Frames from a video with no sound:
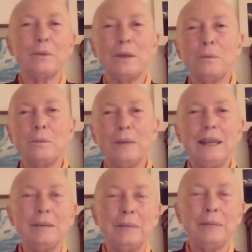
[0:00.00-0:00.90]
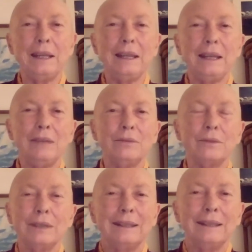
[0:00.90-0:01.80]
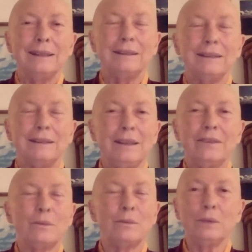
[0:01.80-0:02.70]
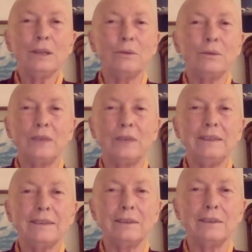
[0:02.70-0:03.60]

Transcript: we behave is really offensive